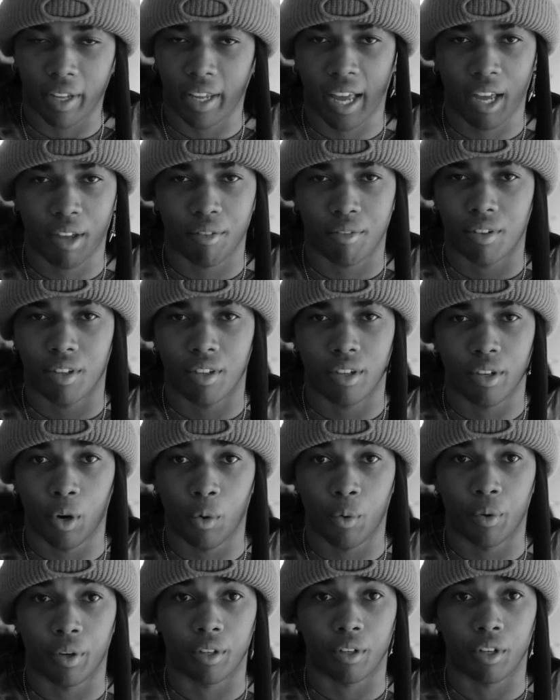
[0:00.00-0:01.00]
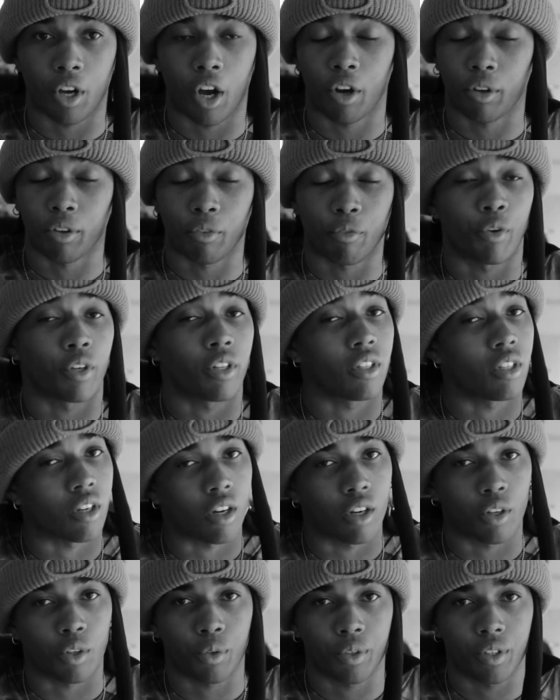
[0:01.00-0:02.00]
heavy, going really
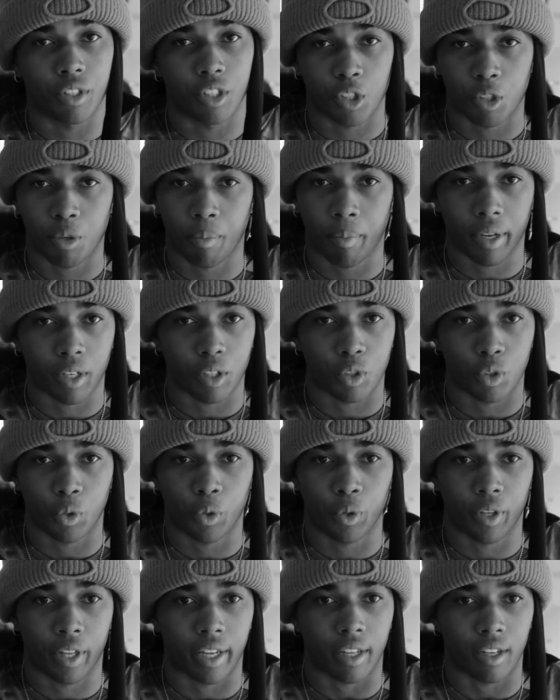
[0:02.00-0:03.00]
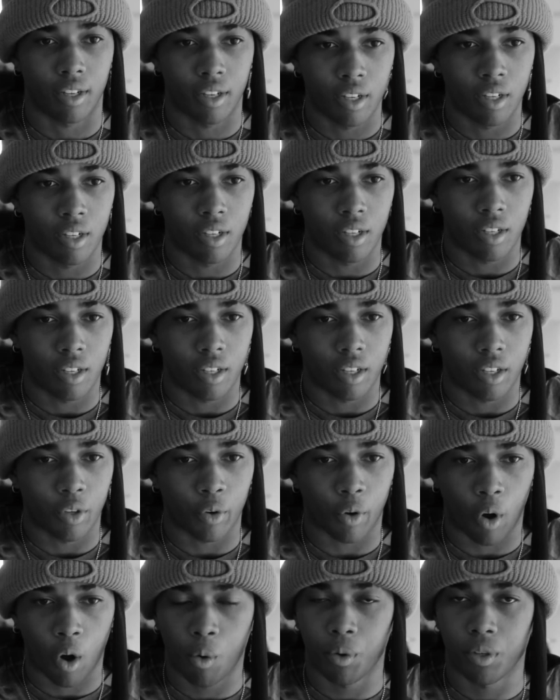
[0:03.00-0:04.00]
hungry, just to make sure like
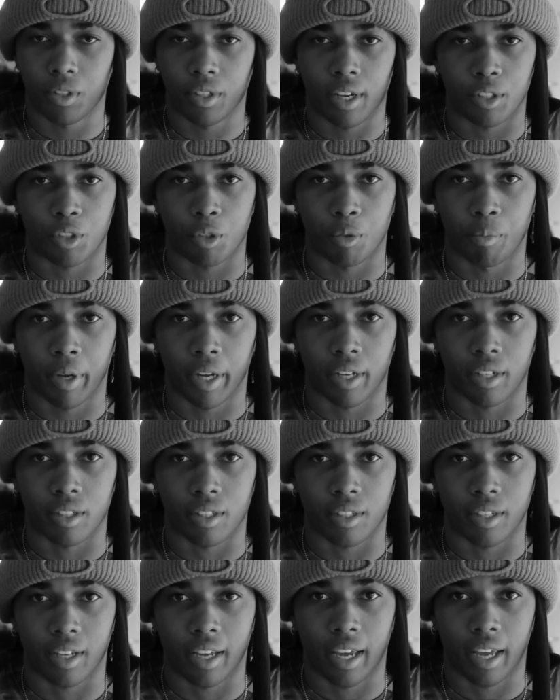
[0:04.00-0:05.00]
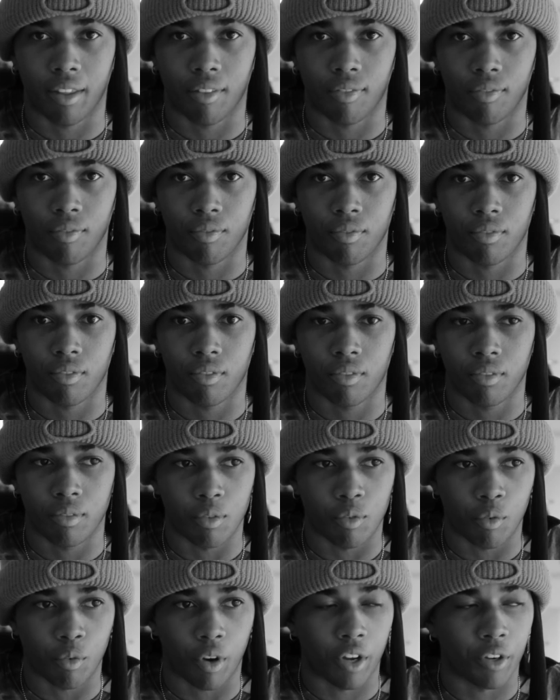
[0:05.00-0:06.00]
you're always at your best, and
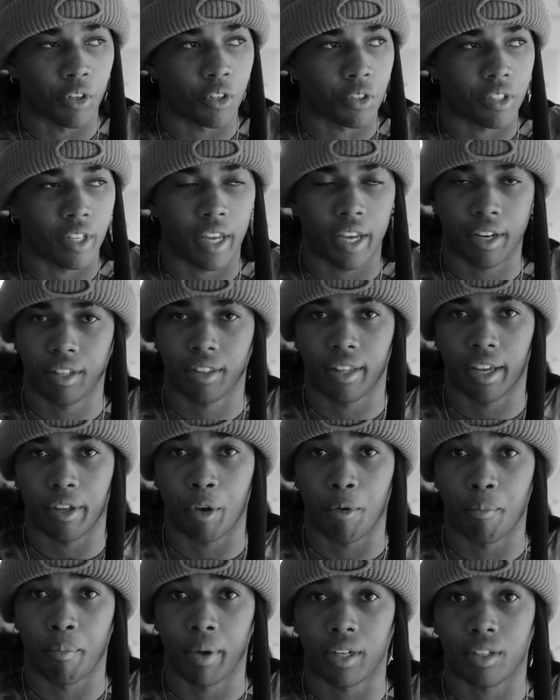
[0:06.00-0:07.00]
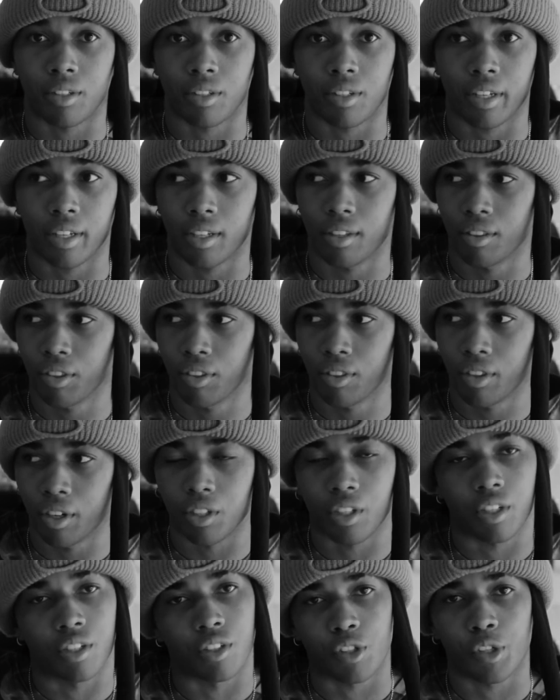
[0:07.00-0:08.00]
understanding that your best, there
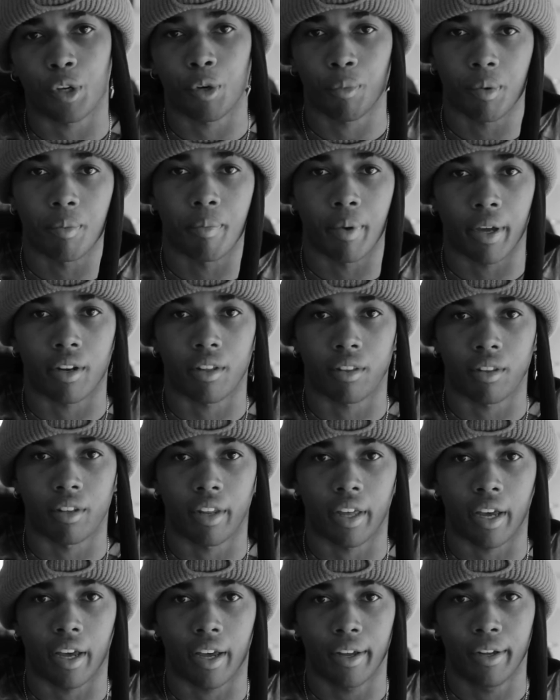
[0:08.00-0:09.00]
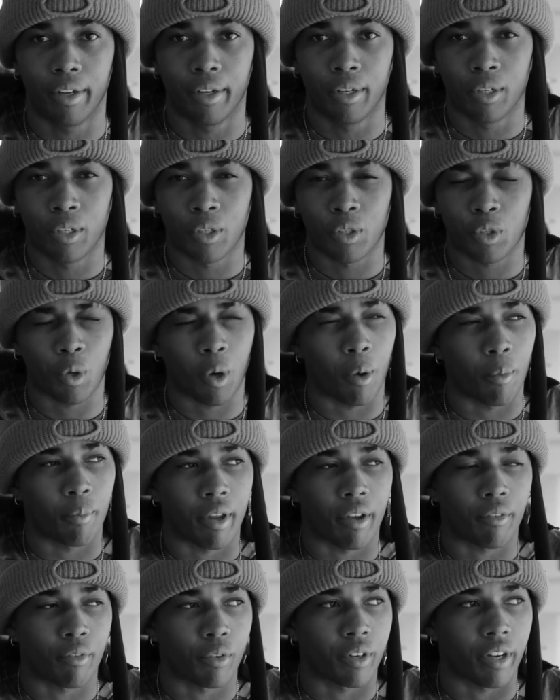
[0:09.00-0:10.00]
can still be better than that. So I'm
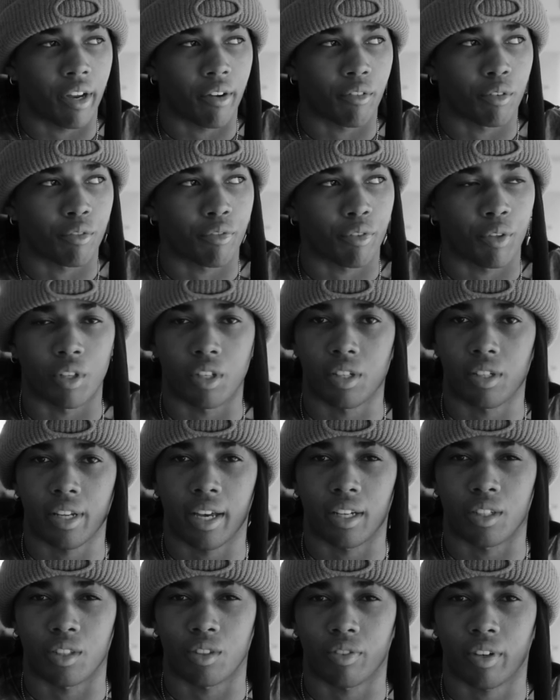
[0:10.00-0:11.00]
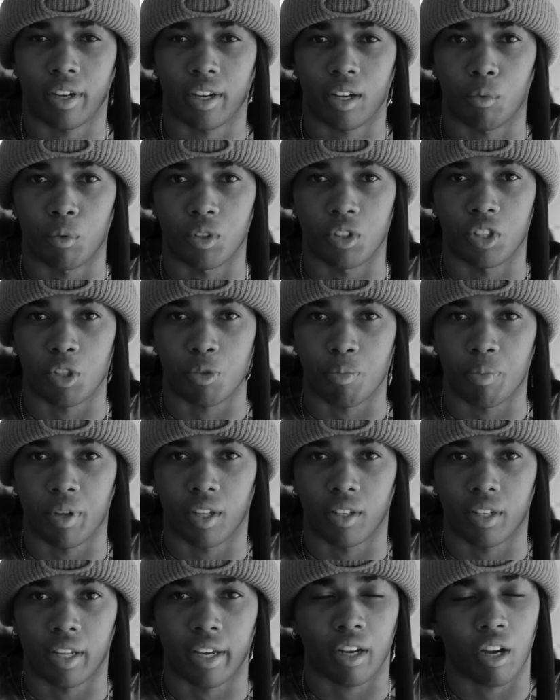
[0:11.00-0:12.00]
never ever feeling satisfied with just
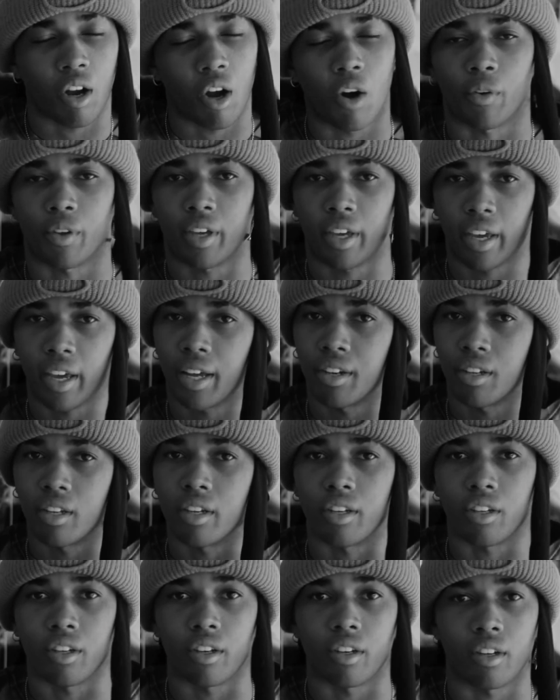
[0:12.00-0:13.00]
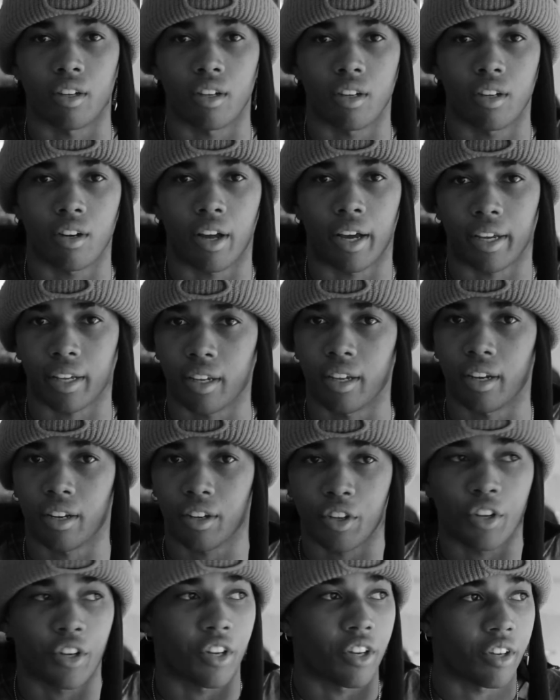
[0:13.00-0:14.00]
being like, okay, I did good, I get
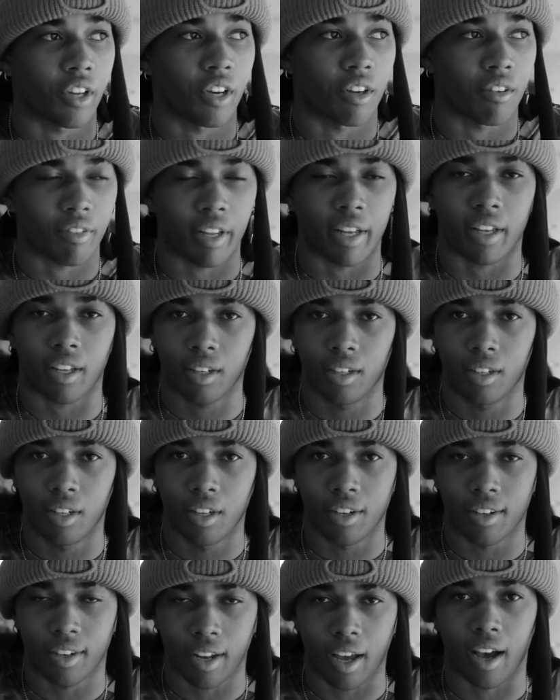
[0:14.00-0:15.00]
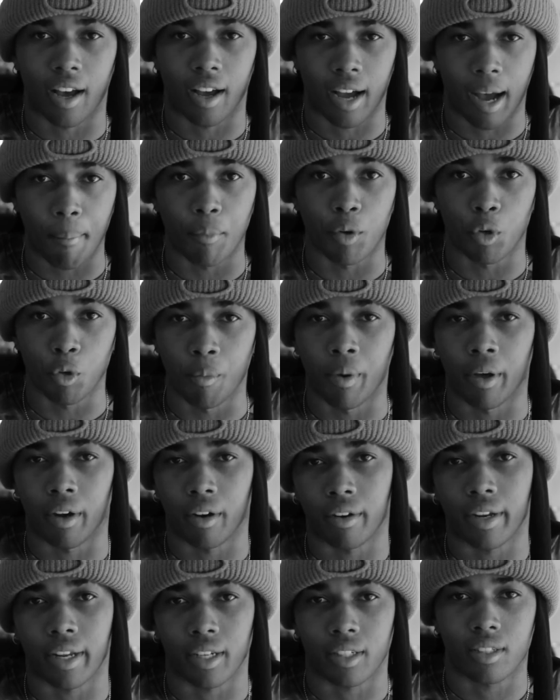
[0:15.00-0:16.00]
it good enough. Like, nah, I'm gonna do
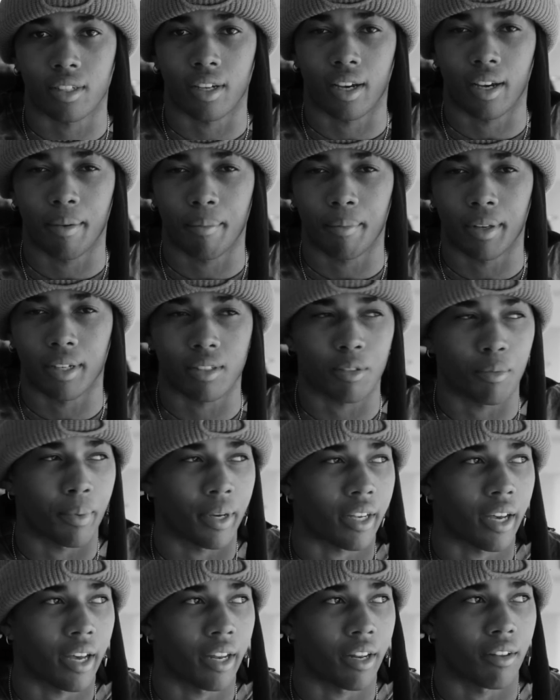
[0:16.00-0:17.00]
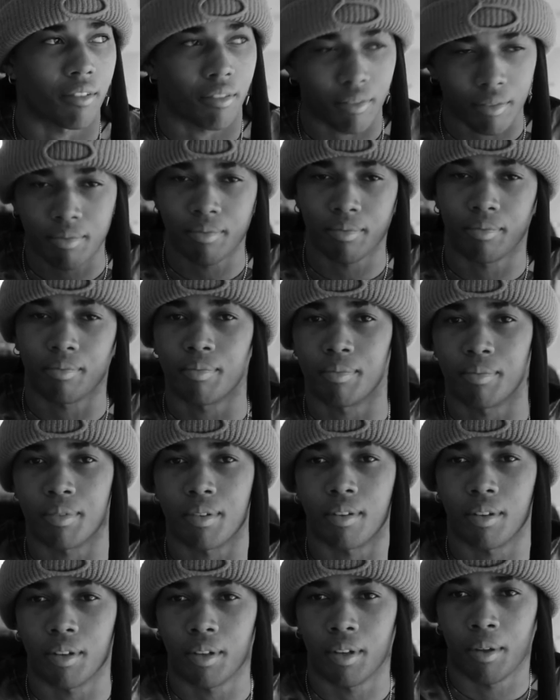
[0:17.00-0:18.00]
better next time. That's my kind of
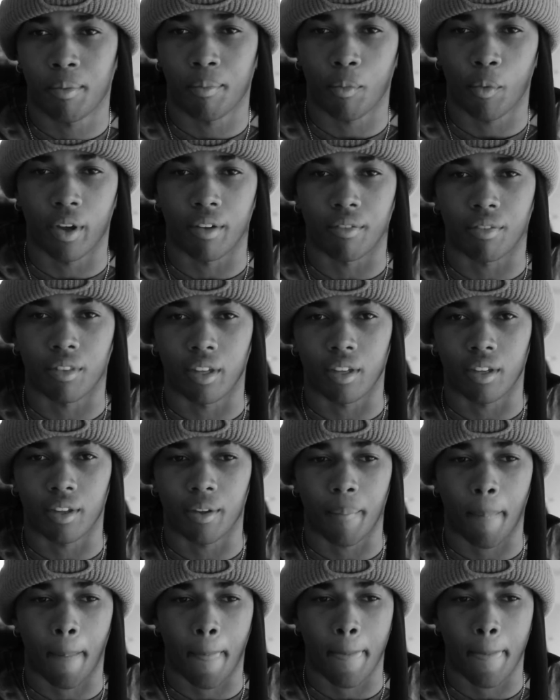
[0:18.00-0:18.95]
way of thinking.